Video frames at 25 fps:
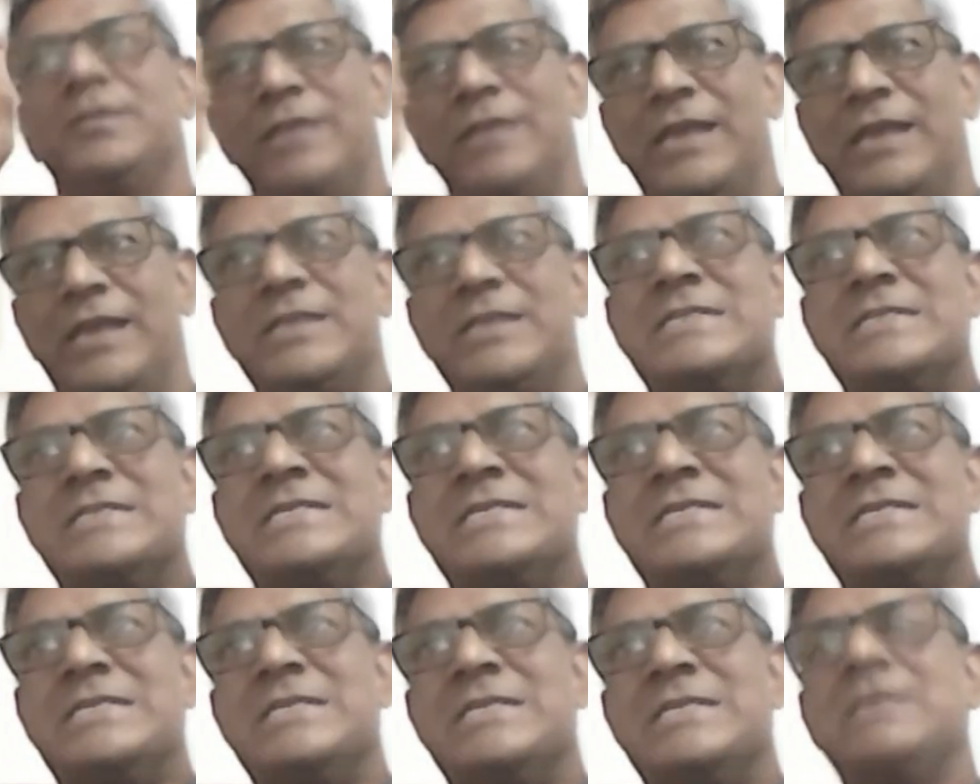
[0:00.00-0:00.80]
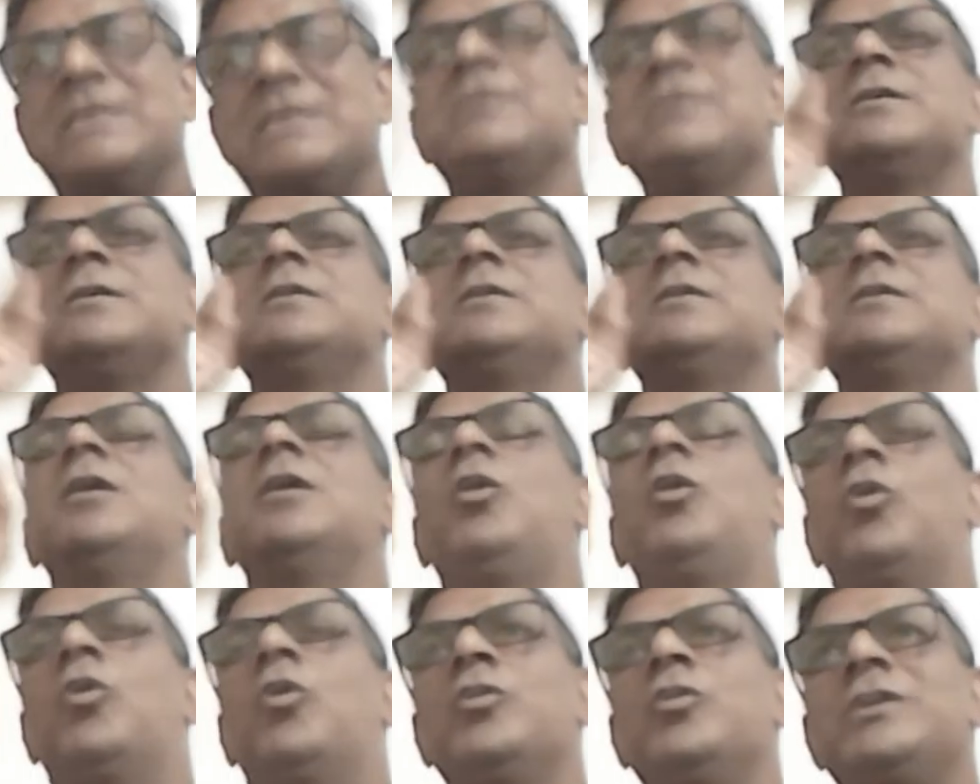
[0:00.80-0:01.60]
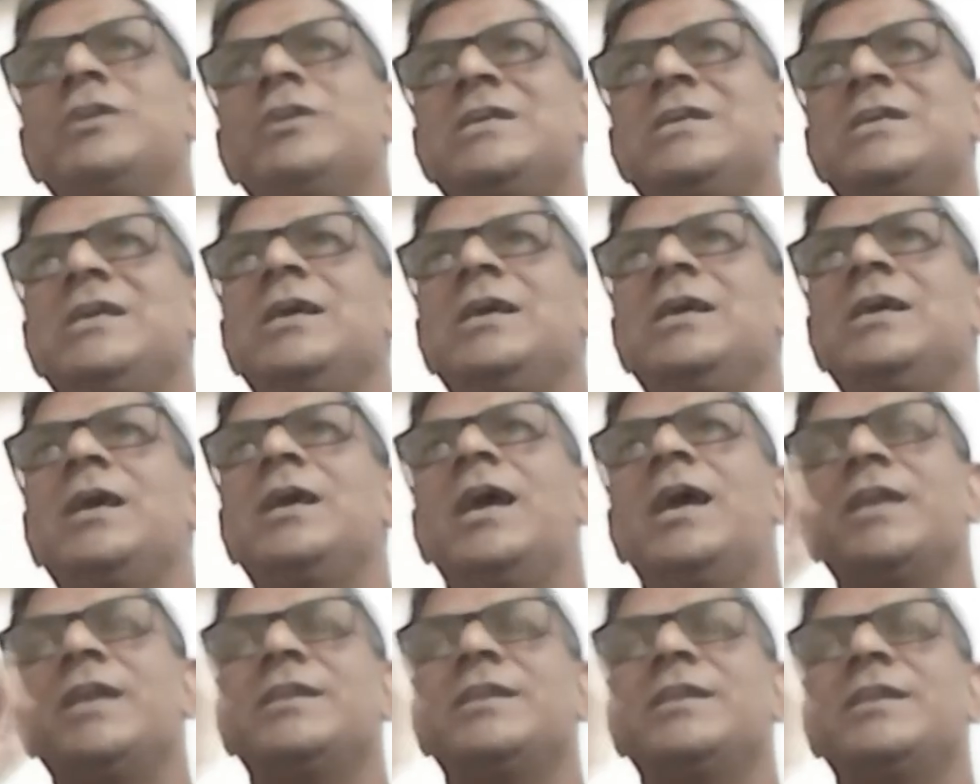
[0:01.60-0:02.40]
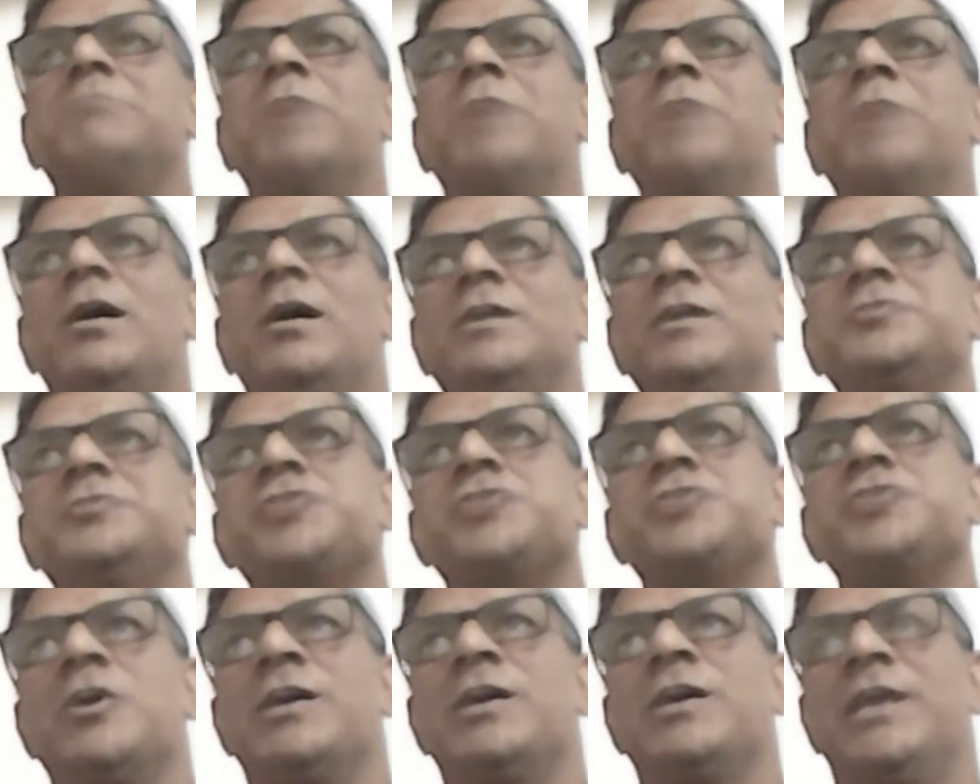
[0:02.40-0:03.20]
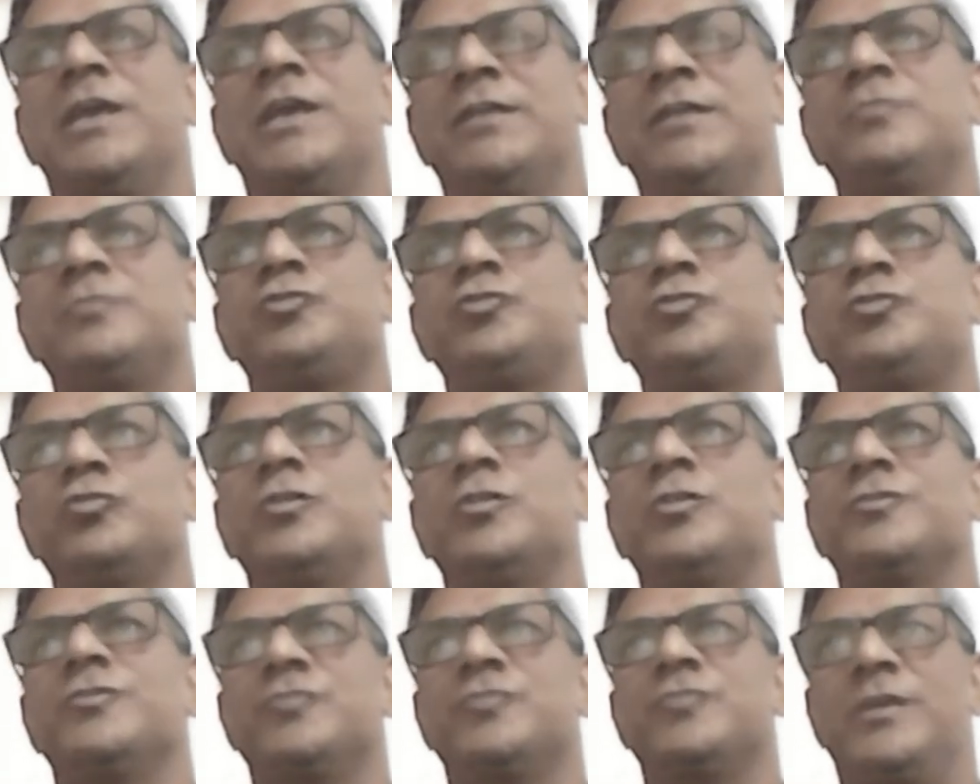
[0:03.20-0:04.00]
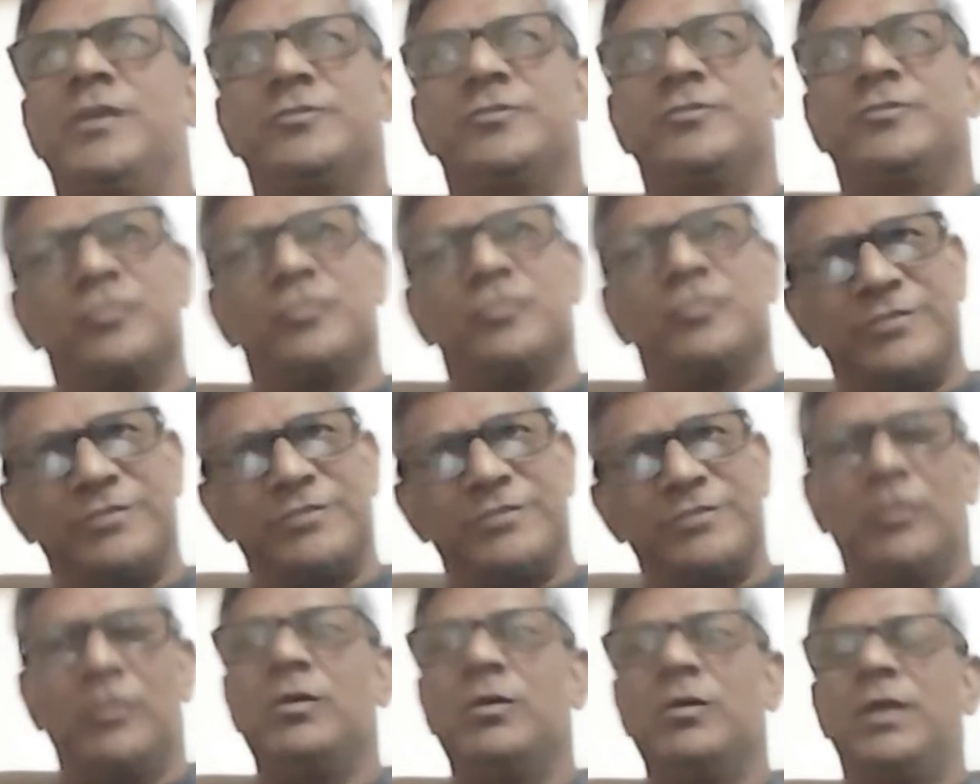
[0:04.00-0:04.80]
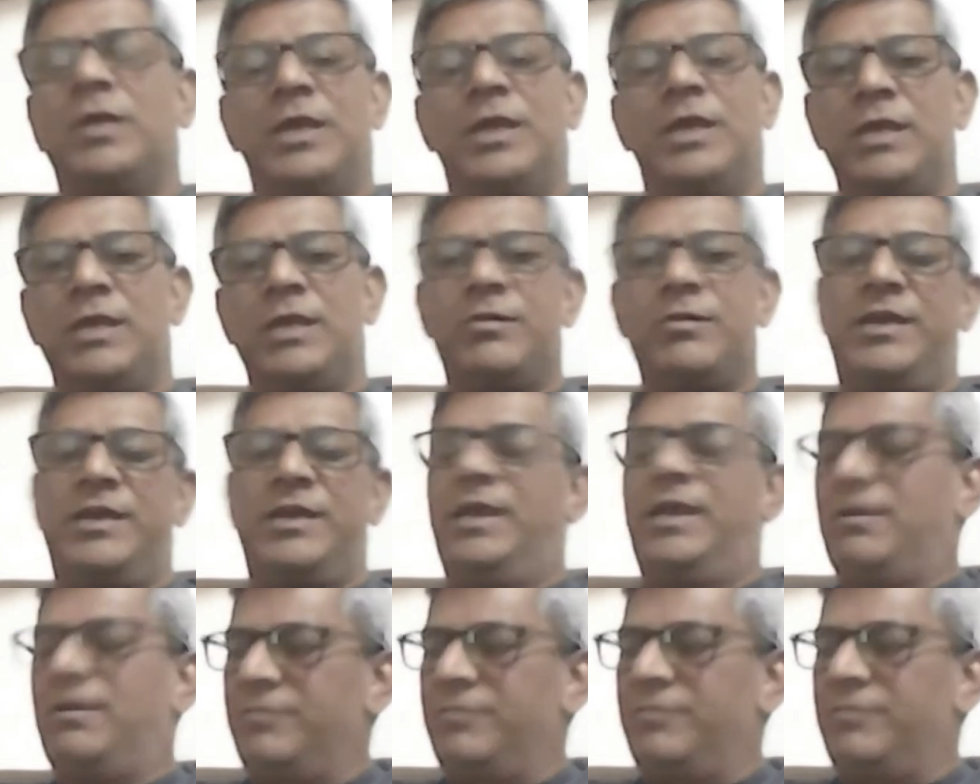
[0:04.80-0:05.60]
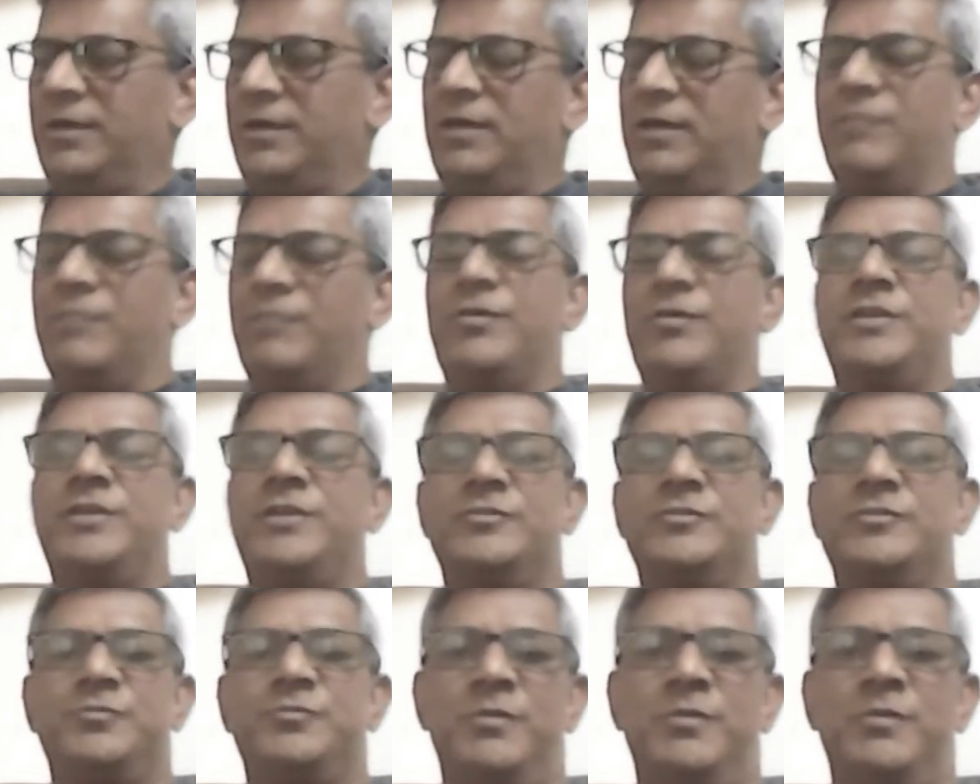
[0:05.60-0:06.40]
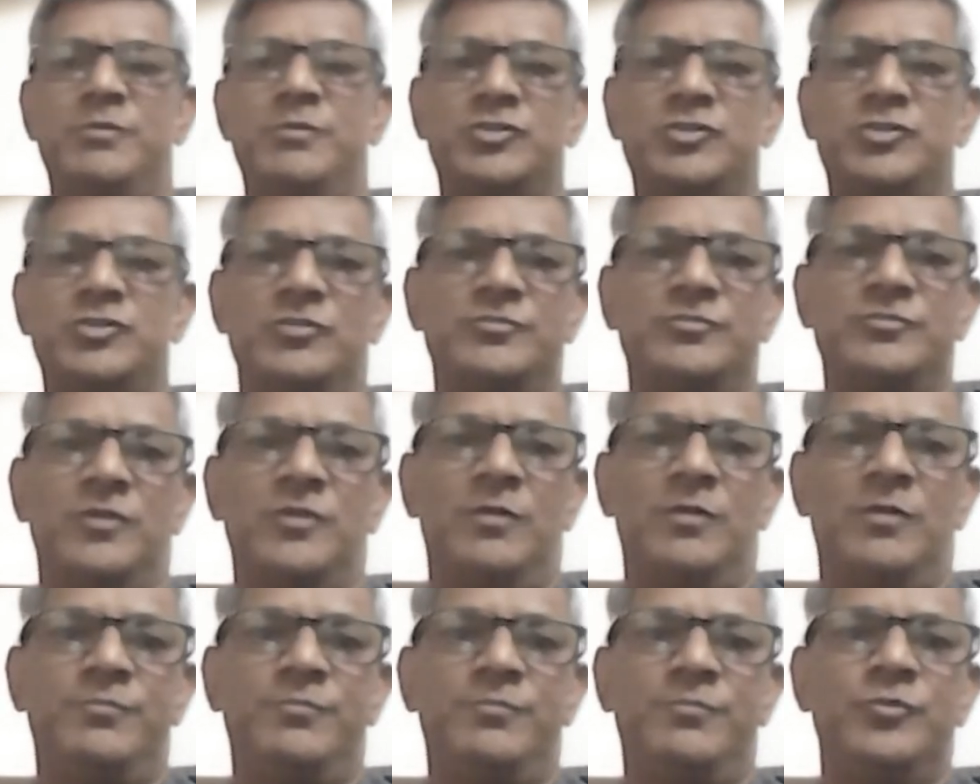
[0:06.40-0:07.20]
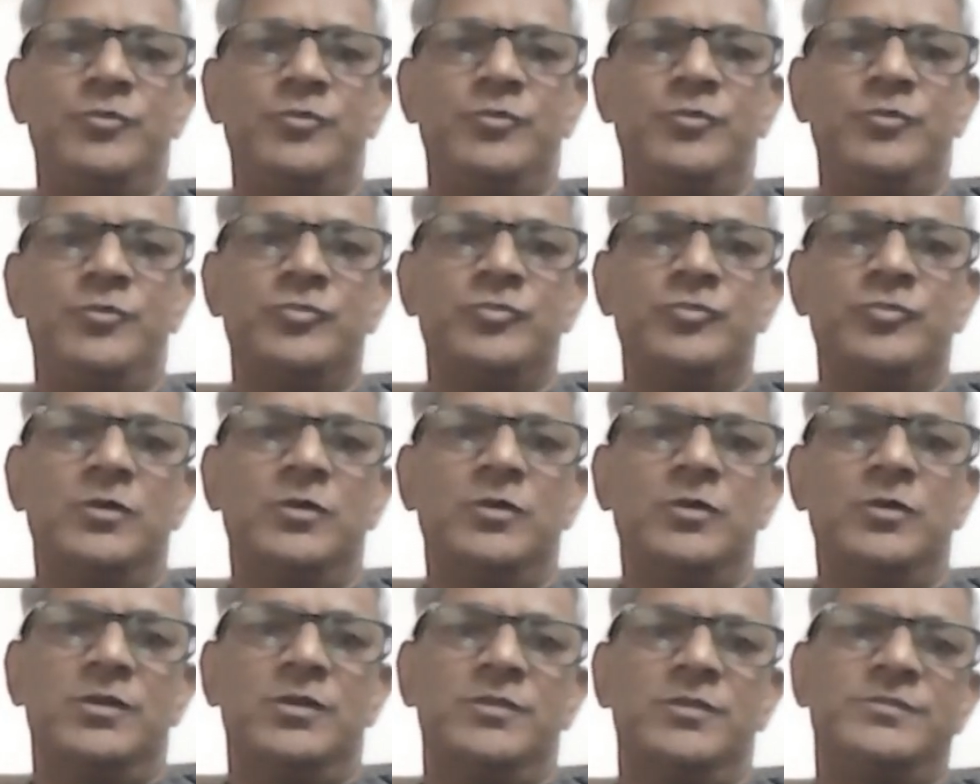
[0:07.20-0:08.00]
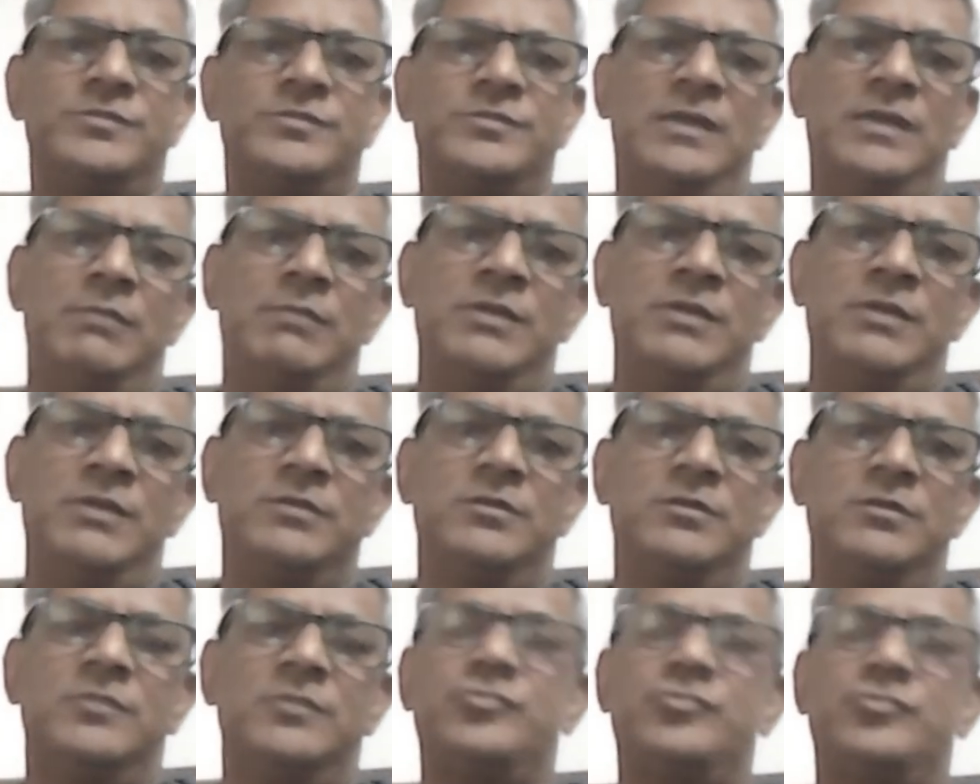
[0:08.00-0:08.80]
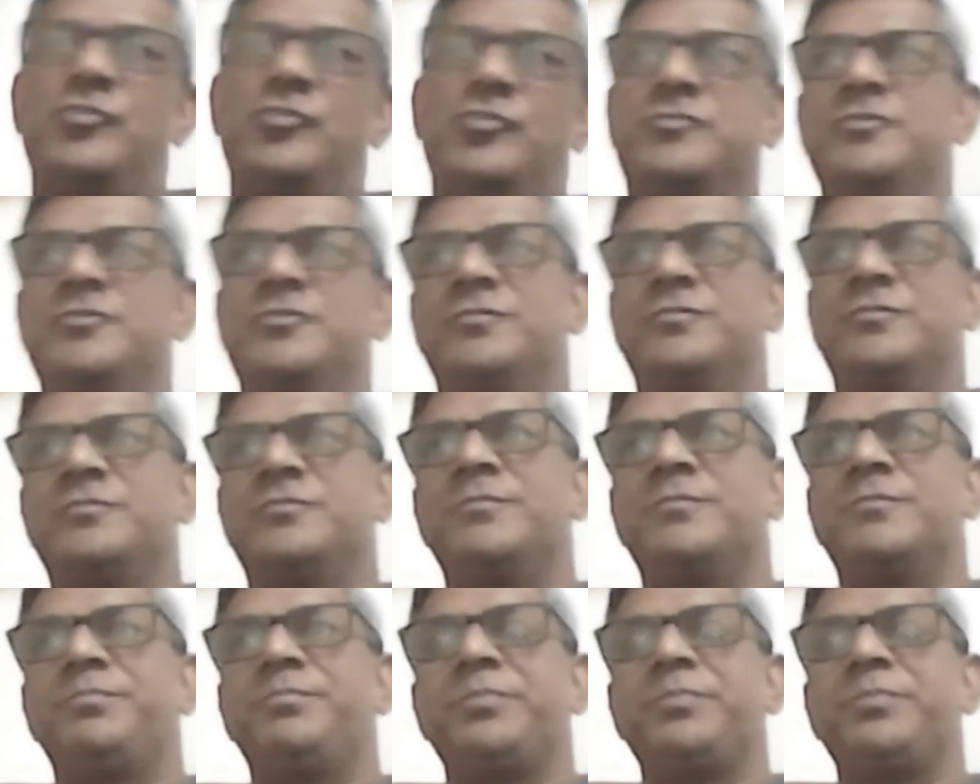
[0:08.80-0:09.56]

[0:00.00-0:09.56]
Then E, long E, and then M and J again, two consonants. So that's how you can have various formations of those syllabic structures.